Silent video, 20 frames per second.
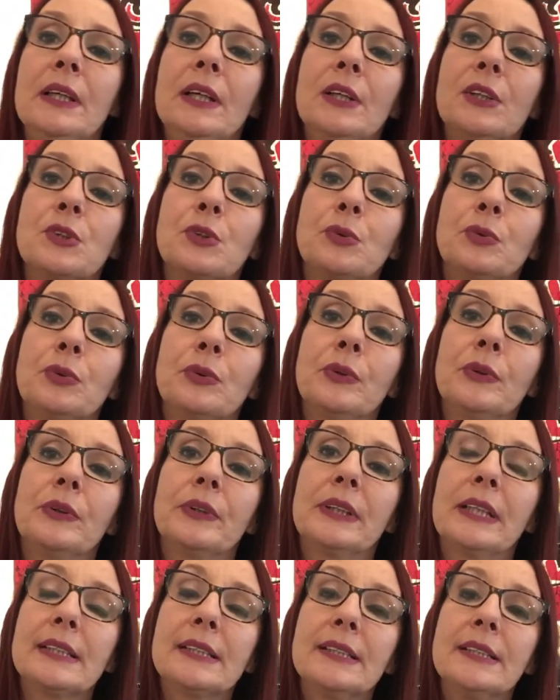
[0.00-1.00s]
So
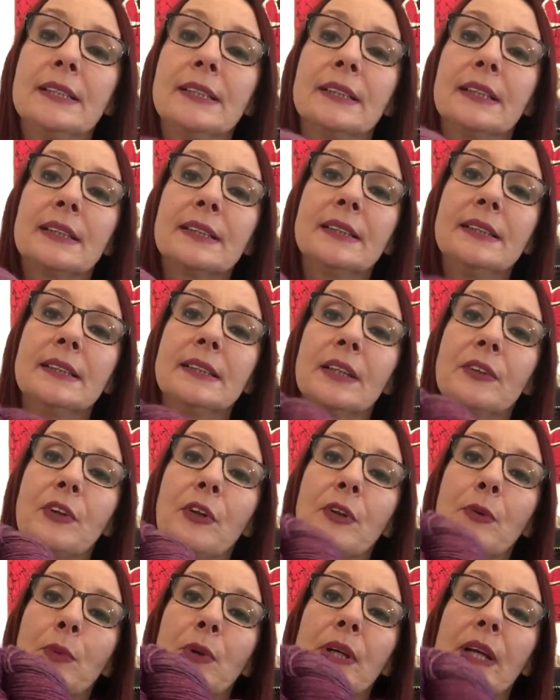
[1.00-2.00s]
this is this is
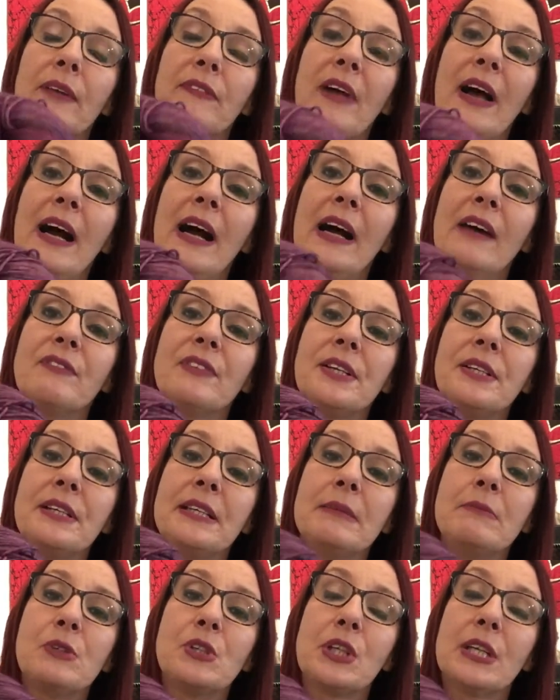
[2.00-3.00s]
another one that I haven't
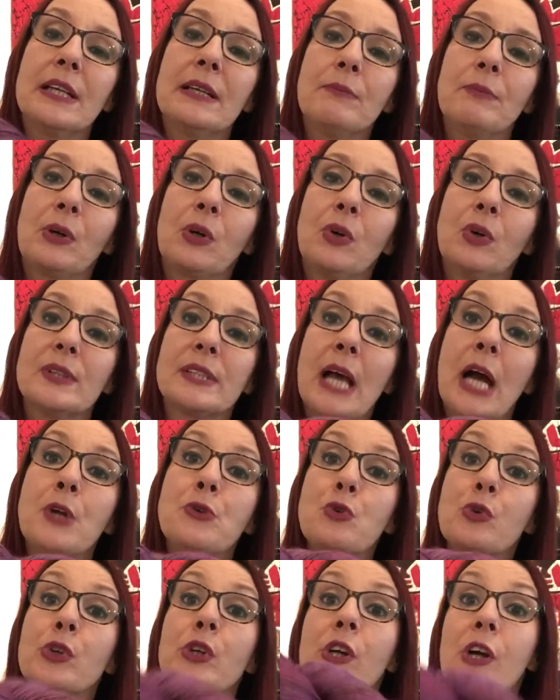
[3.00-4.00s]
named yet because I
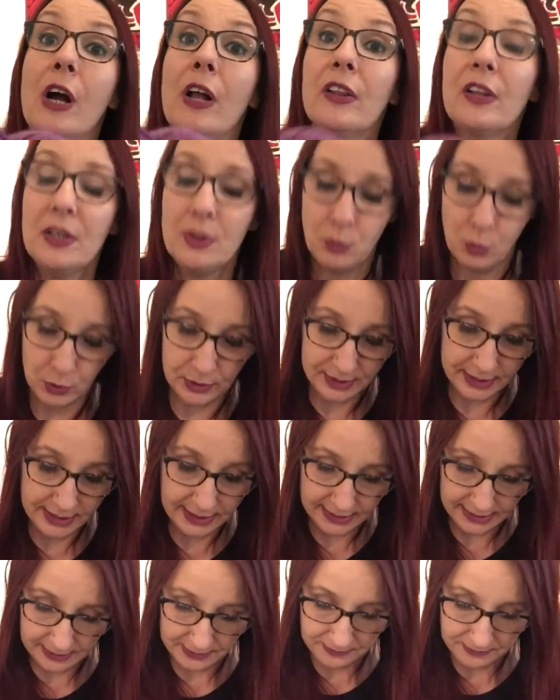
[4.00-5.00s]
knew the colour I wanted.